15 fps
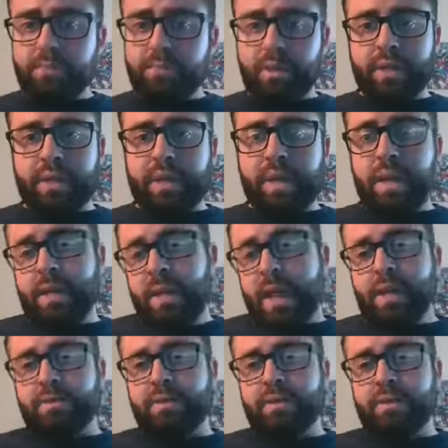But then
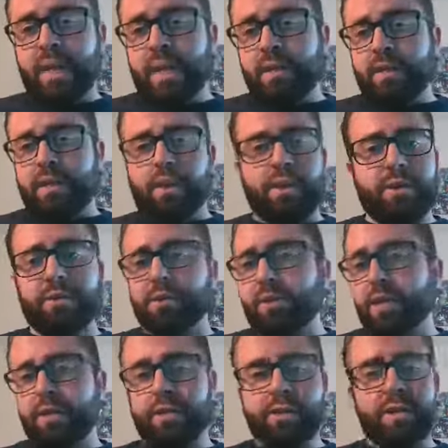after that, the audio
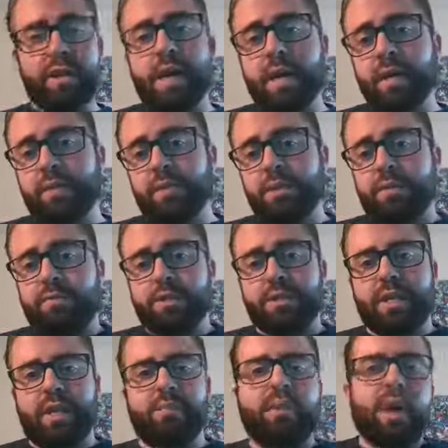designer is gone. So if there's
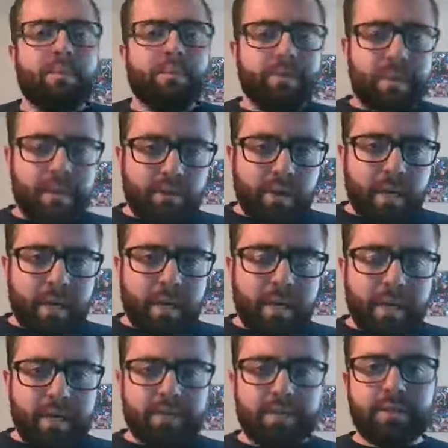any problems that
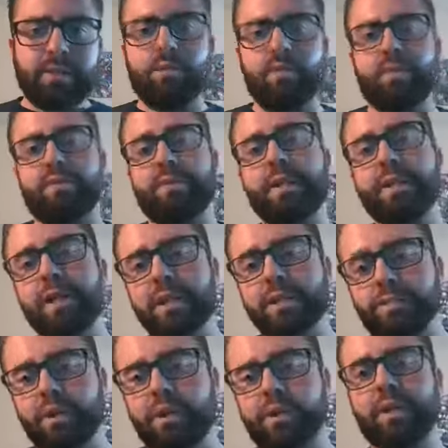arise or if gear gets
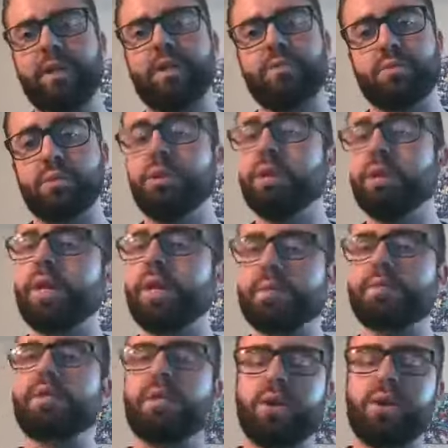broken, it's really up
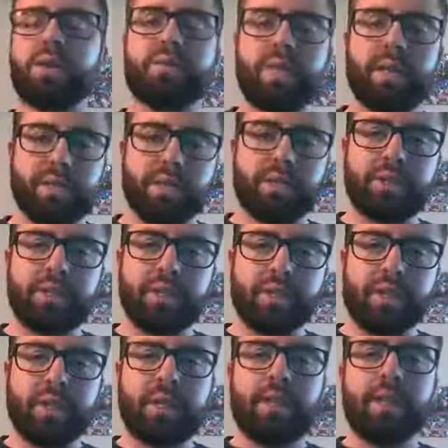to the audio technician
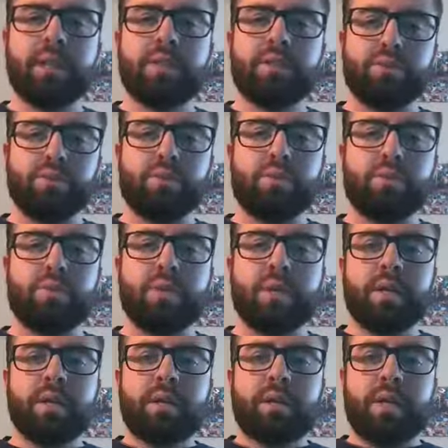to
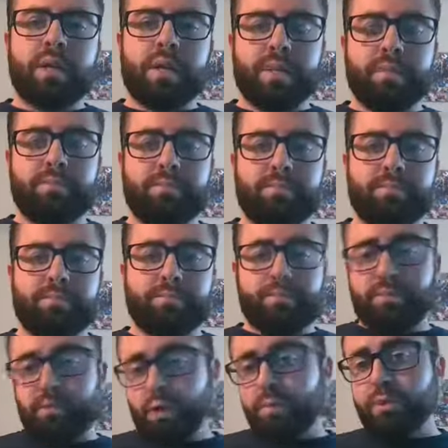uh,
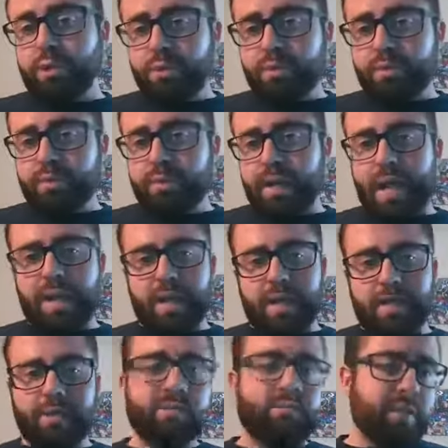troubleshoot
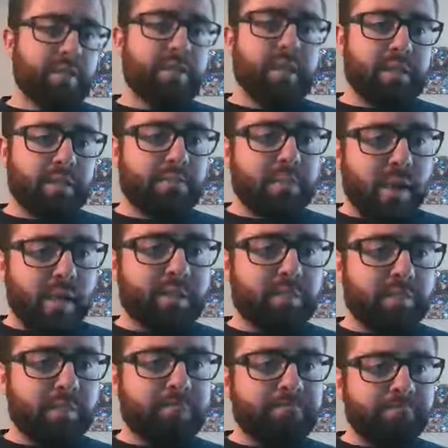and to fix things if
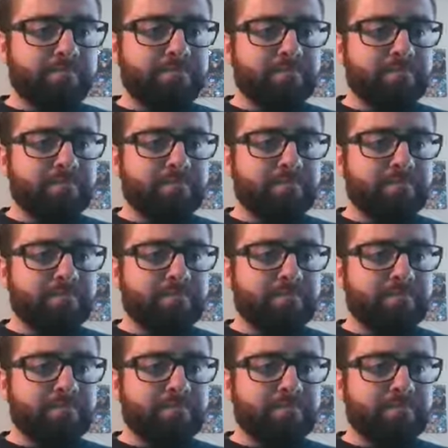possible.